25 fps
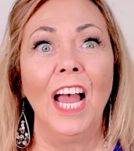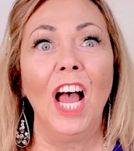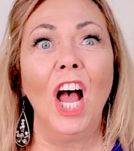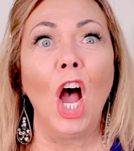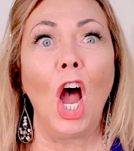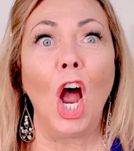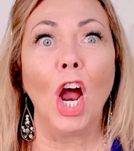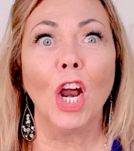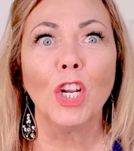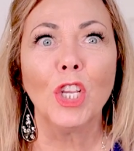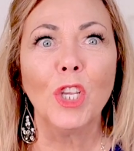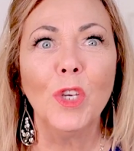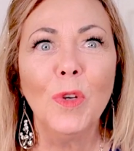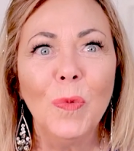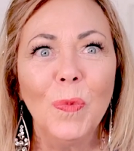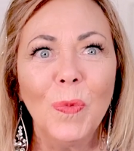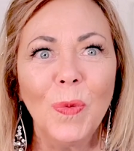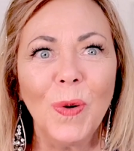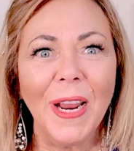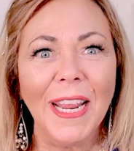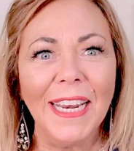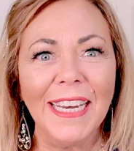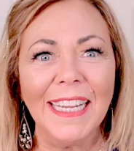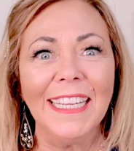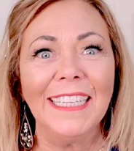Are you
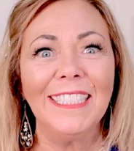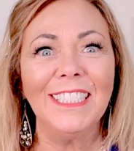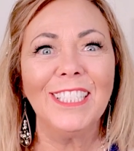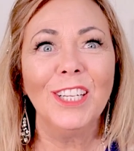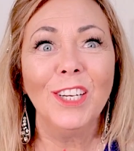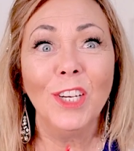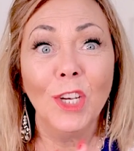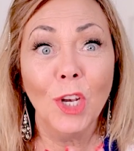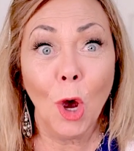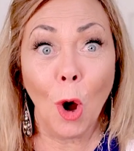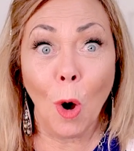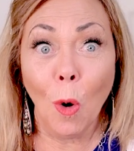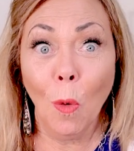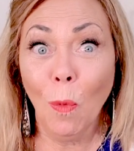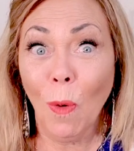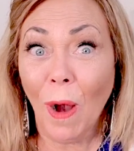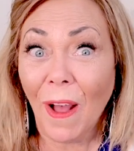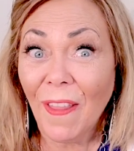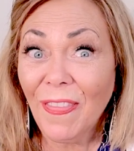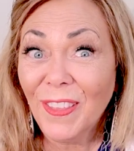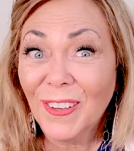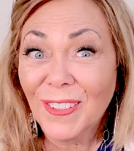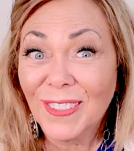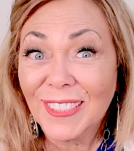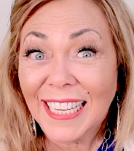ready to know
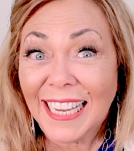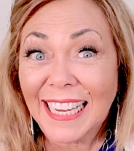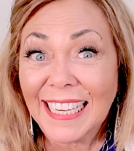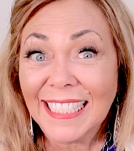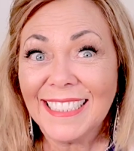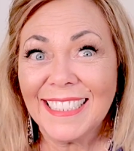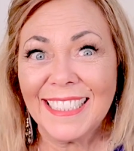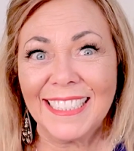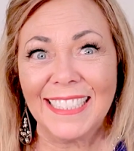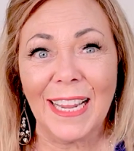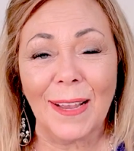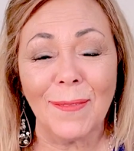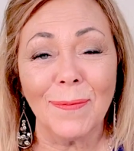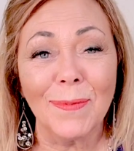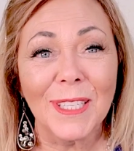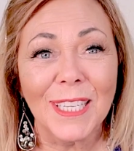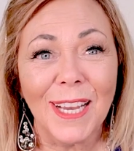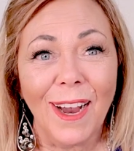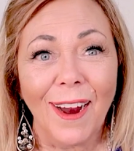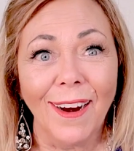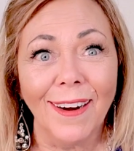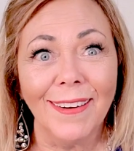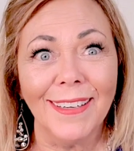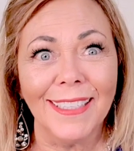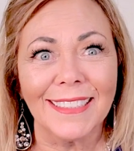what those 8 steps
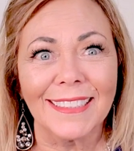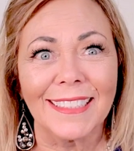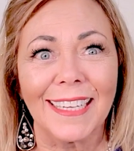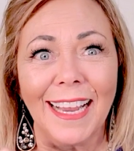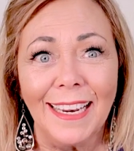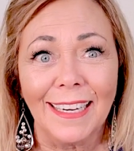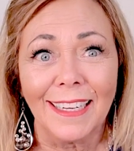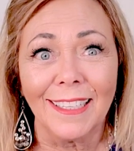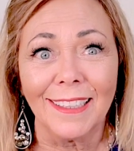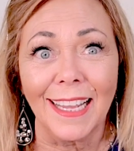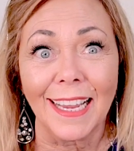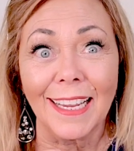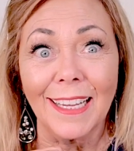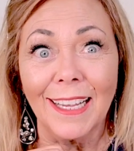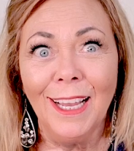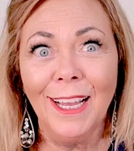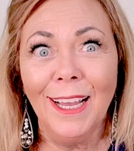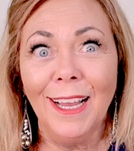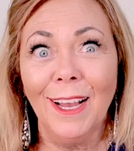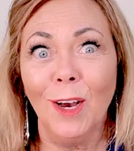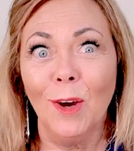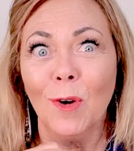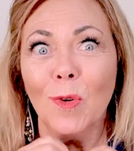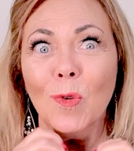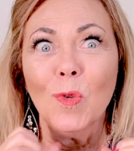are? It's kind of like,
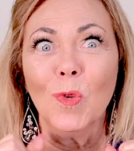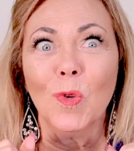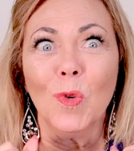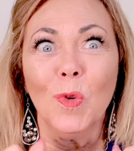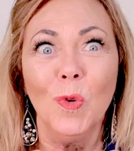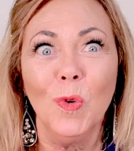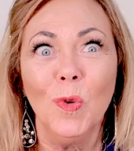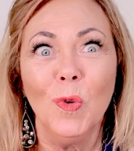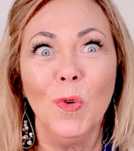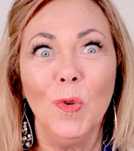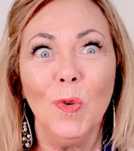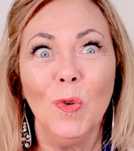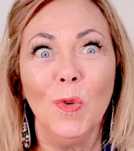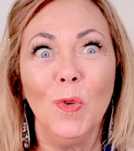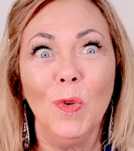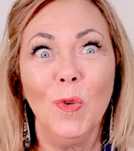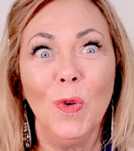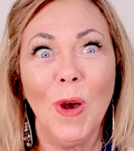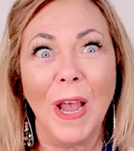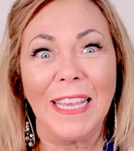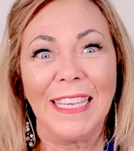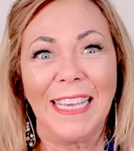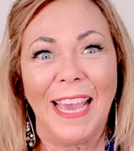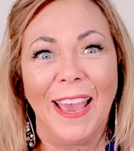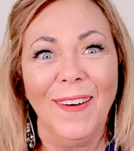ooh,
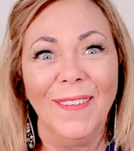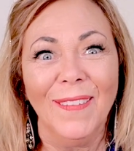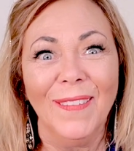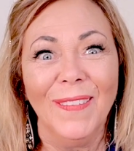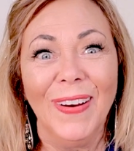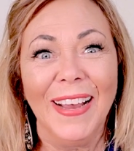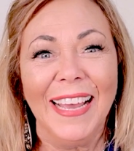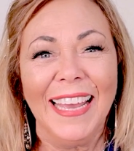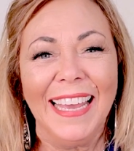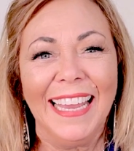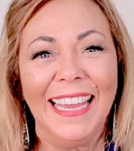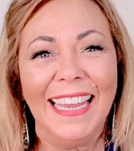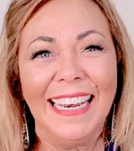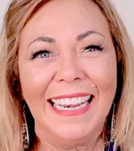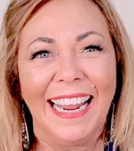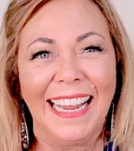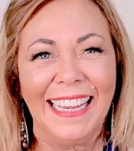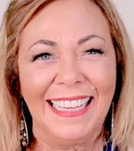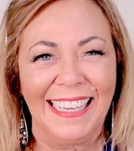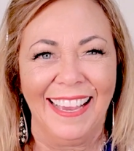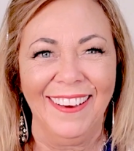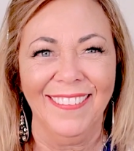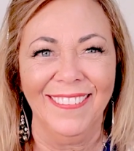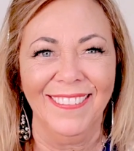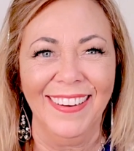I can't wait.
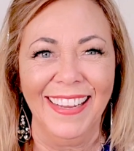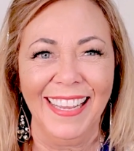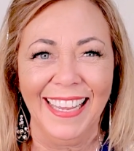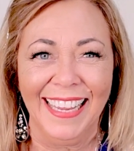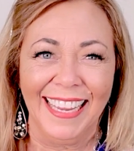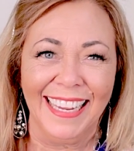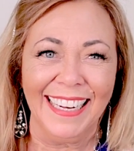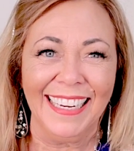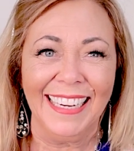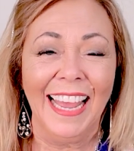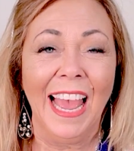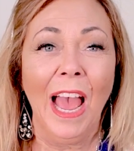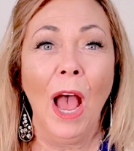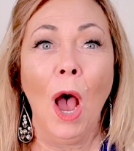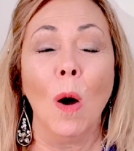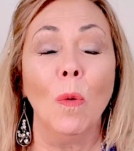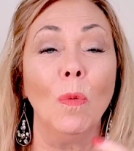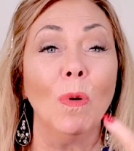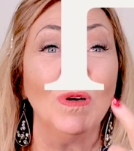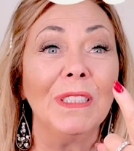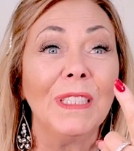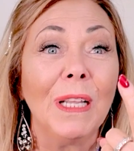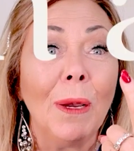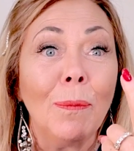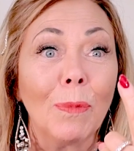
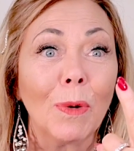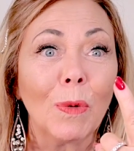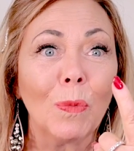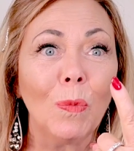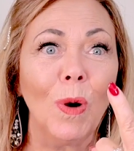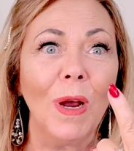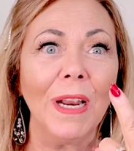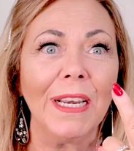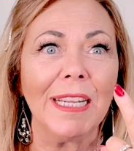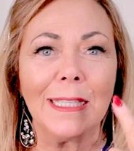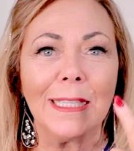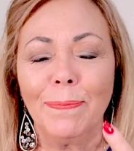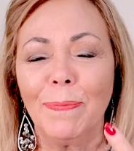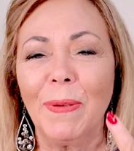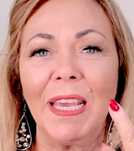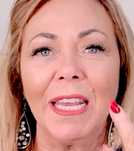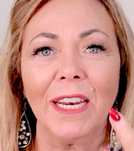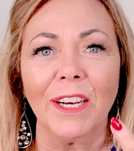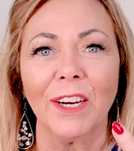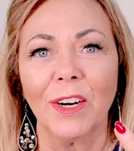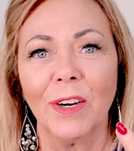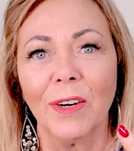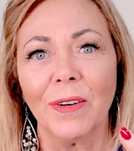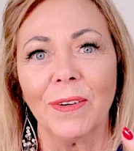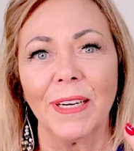Well, number 1 is be in a
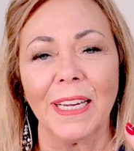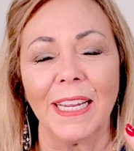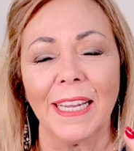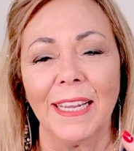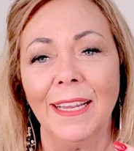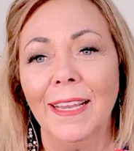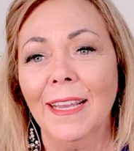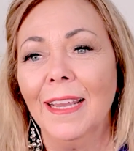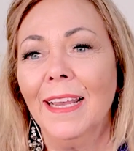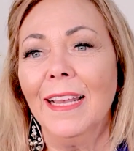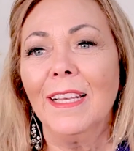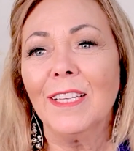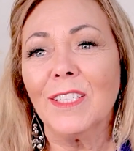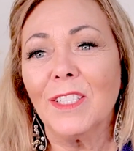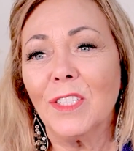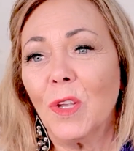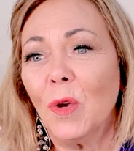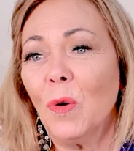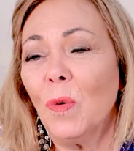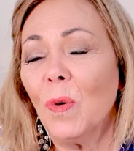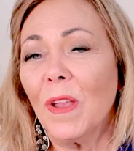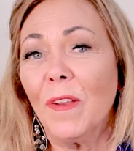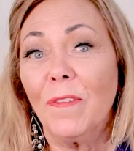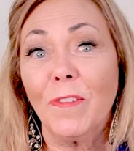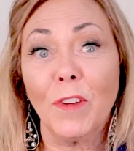hurry.
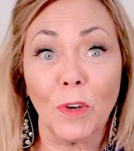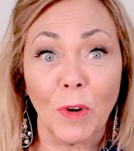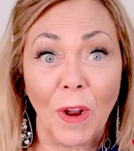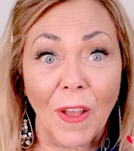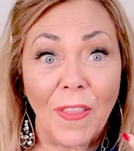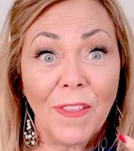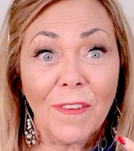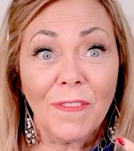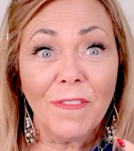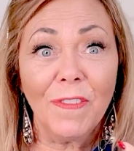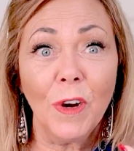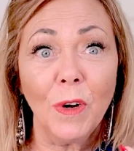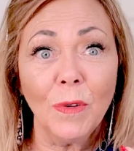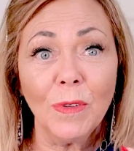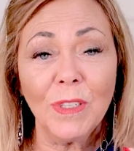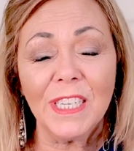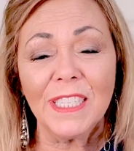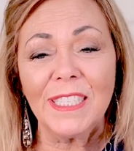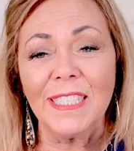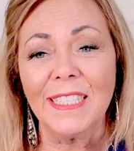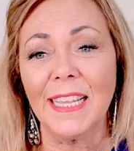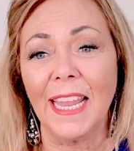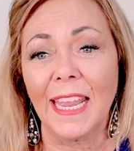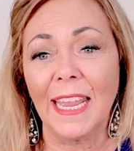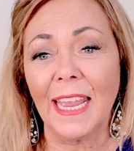So if you're on the phone,
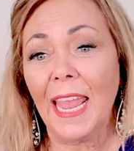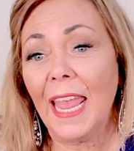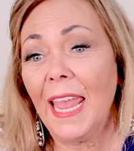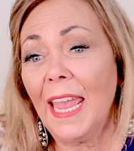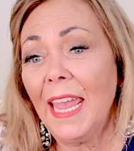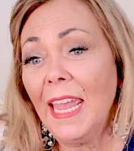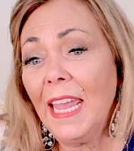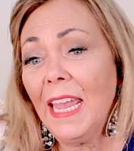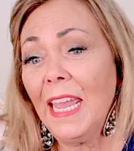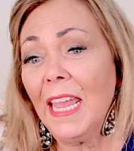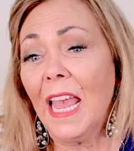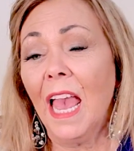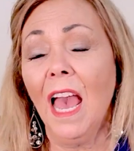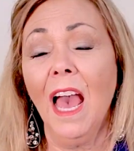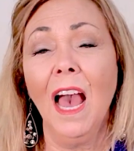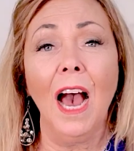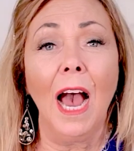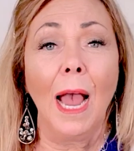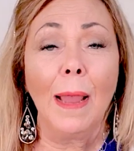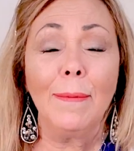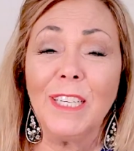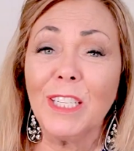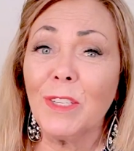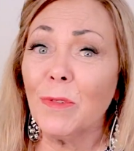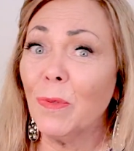just say, hey,
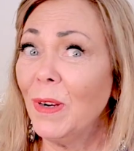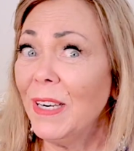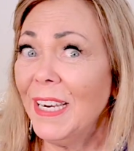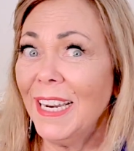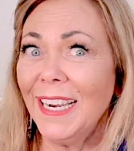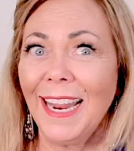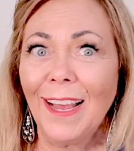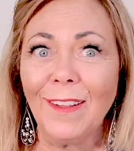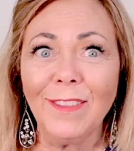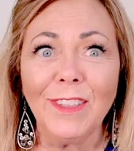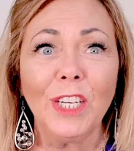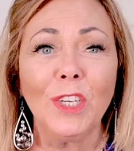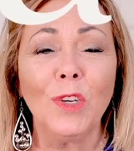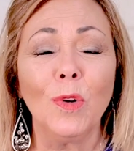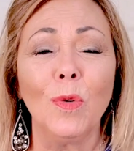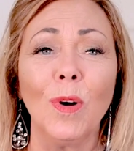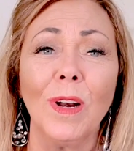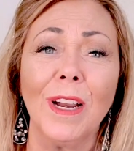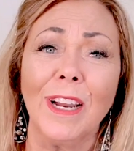I'm just running out the door.